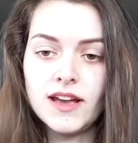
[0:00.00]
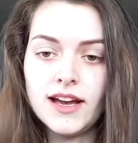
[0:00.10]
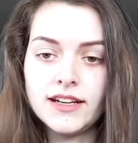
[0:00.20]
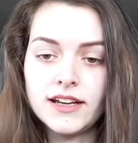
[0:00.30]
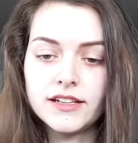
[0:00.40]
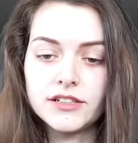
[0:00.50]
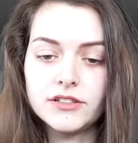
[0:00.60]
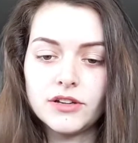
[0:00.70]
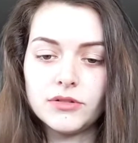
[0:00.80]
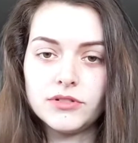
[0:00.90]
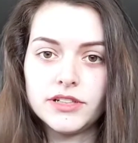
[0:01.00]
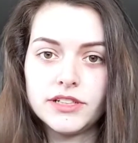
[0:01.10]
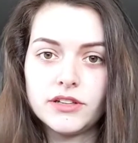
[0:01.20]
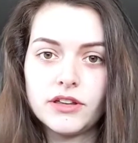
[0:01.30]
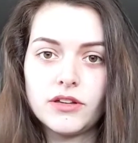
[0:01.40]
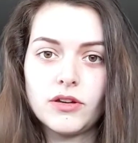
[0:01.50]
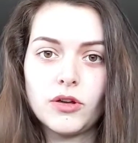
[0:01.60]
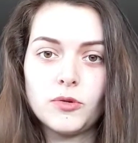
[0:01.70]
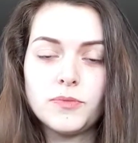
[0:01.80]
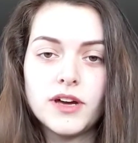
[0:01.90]
And I can only
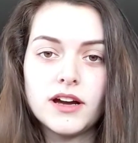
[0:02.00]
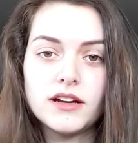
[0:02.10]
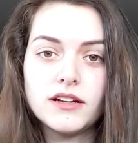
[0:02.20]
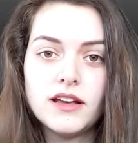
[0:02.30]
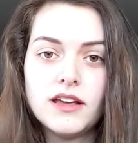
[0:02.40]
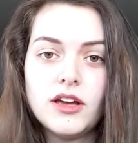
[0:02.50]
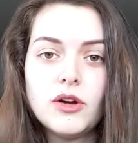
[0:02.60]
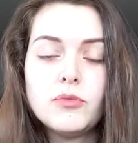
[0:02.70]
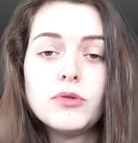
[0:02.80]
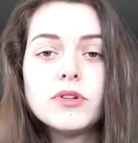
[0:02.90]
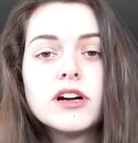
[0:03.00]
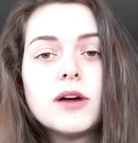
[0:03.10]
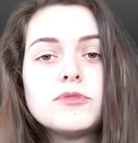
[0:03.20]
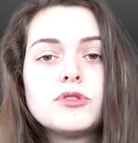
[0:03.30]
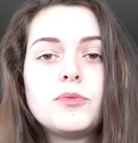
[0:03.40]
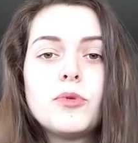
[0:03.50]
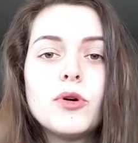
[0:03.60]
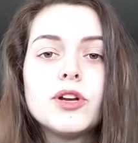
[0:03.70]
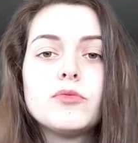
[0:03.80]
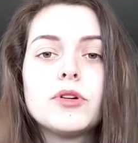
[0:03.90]
hope that we will come to a
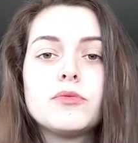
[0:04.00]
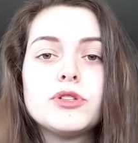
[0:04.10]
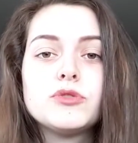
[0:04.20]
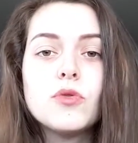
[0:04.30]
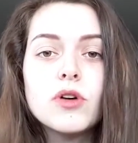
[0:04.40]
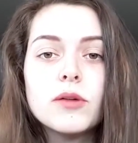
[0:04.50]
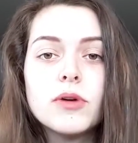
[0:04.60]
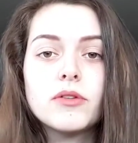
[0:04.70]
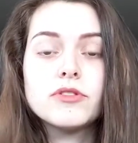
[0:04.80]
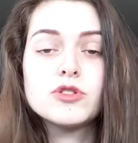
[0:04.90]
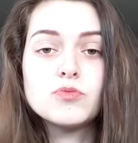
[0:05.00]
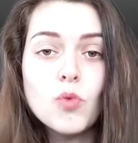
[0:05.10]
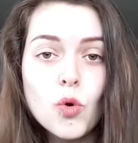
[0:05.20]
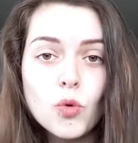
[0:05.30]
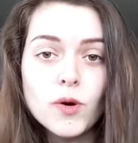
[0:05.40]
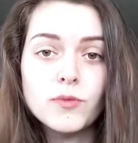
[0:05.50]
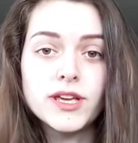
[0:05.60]
point where we talk about this more, where